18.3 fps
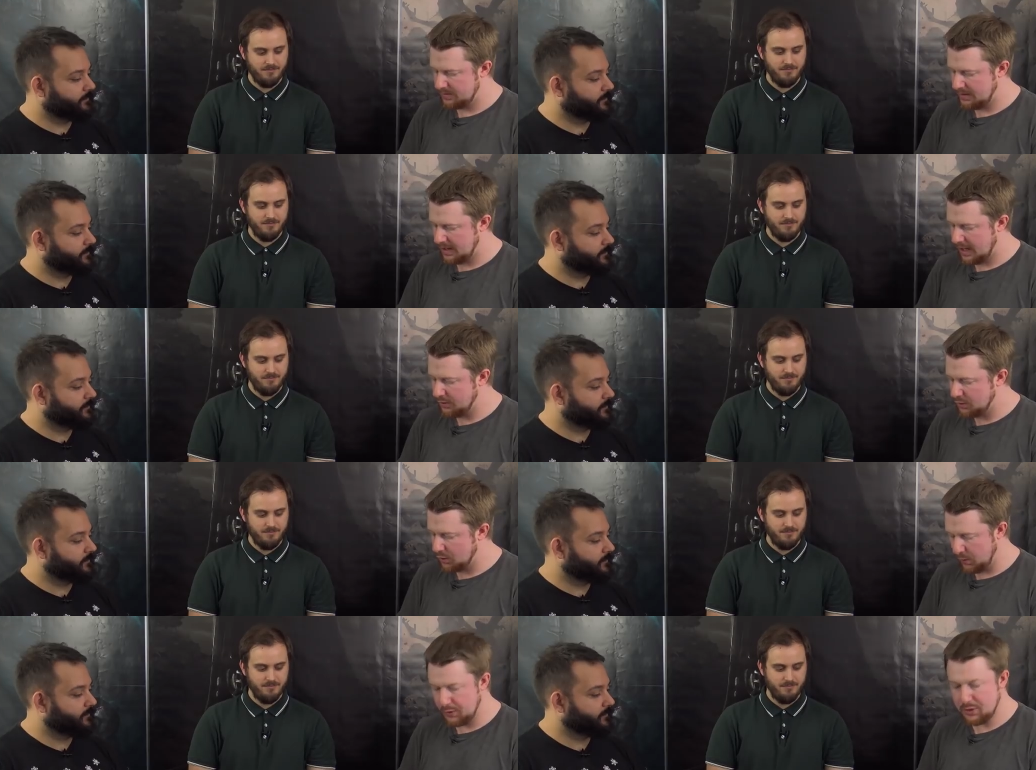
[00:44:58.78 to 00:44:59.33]
Speaker 1: I'll
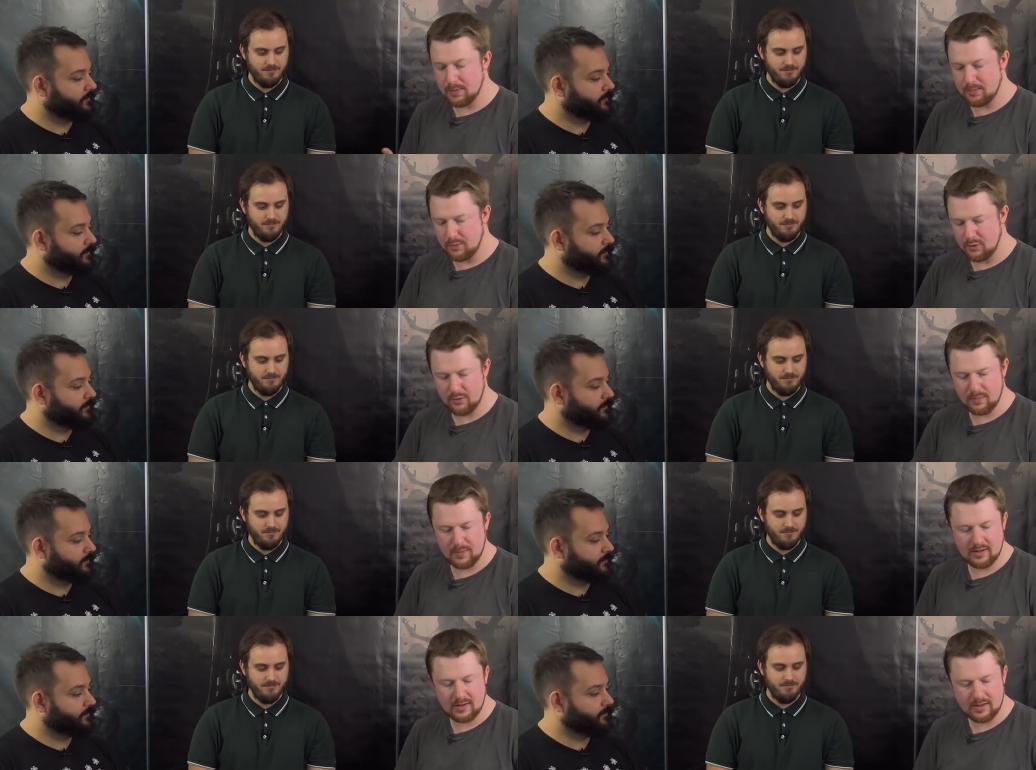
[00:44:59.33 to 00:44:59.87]
go with the
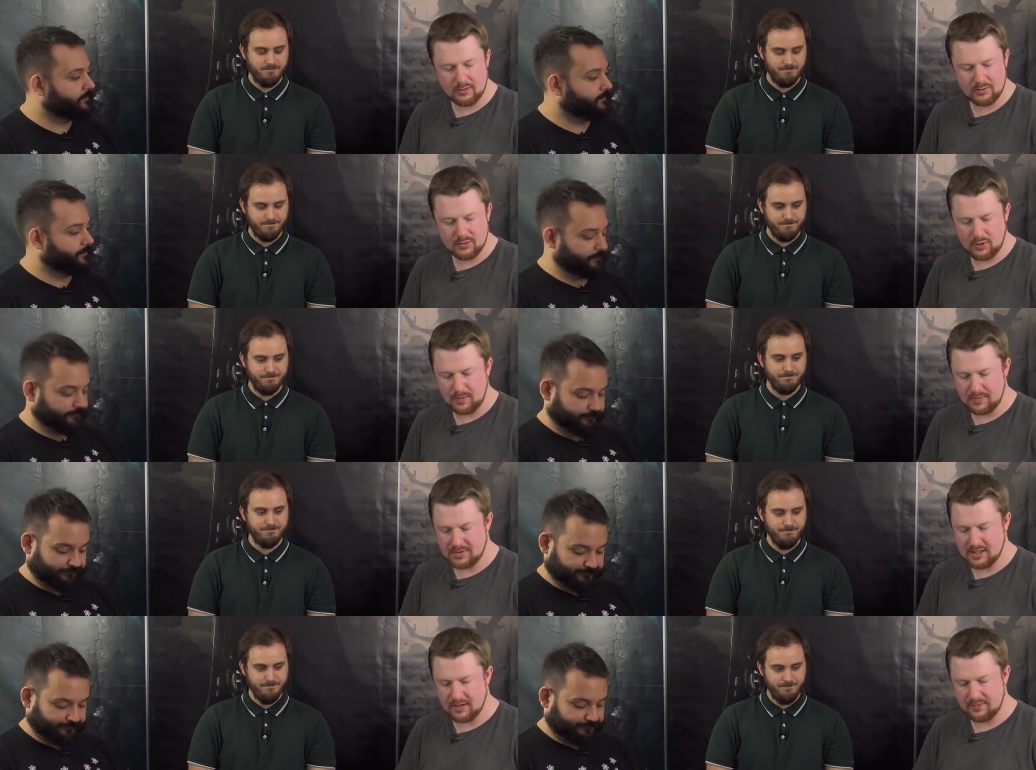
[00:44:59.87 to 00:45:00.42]
movement. I'll draw mm
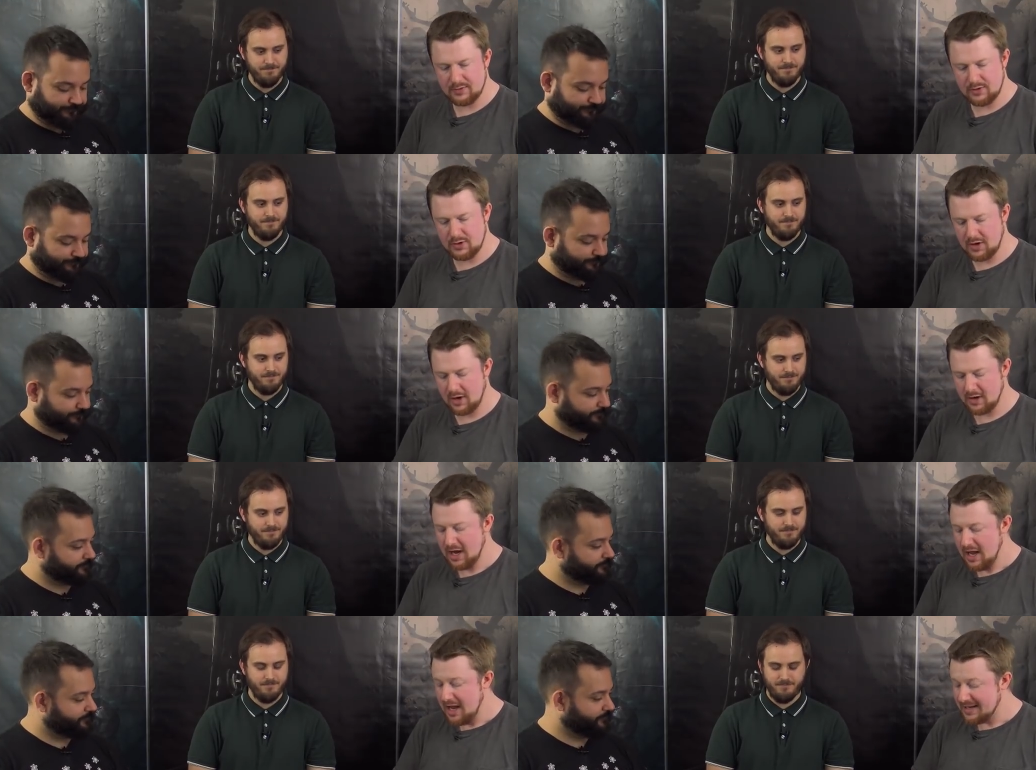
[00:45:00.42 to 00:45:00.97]
-hmm. myself a new
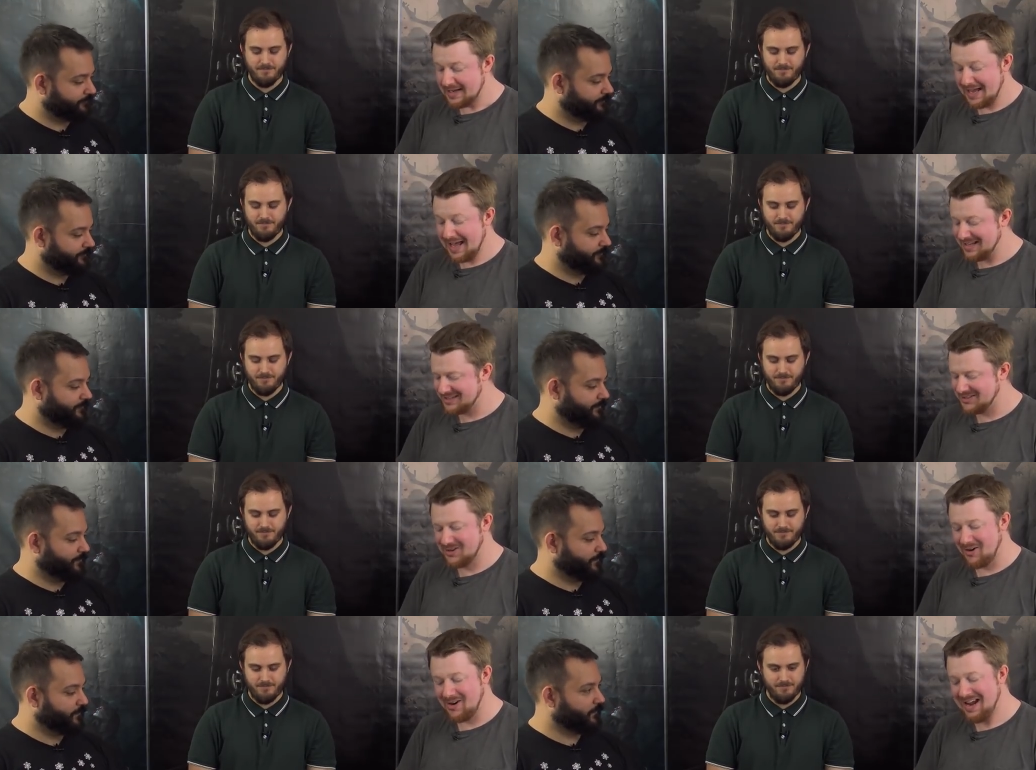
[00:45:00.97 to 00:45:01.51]
card. Yeah,
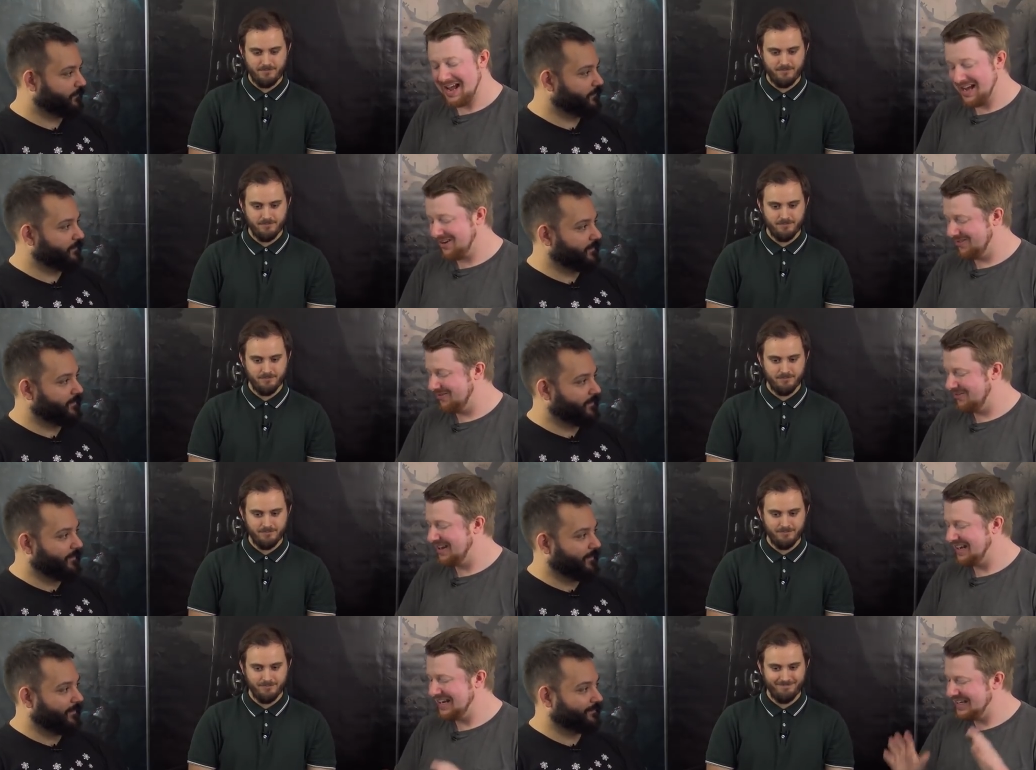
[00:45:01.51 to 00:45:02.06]
sorry, I got
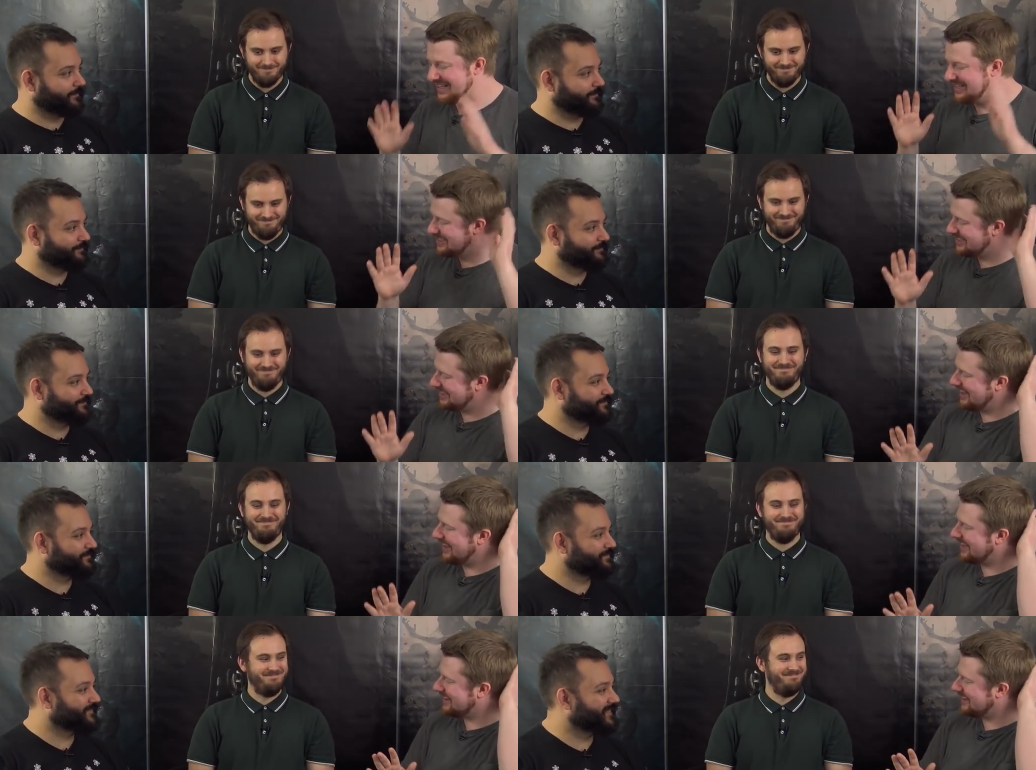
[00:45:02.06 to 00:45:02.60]
really into
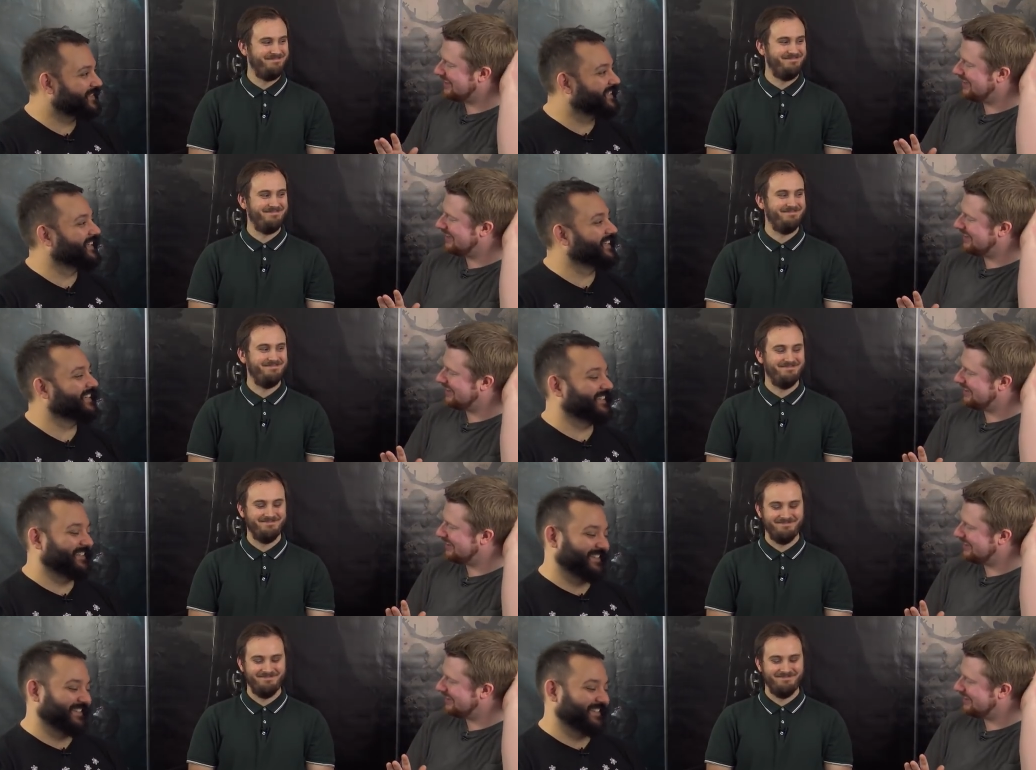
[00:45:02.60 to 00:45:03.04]
like the,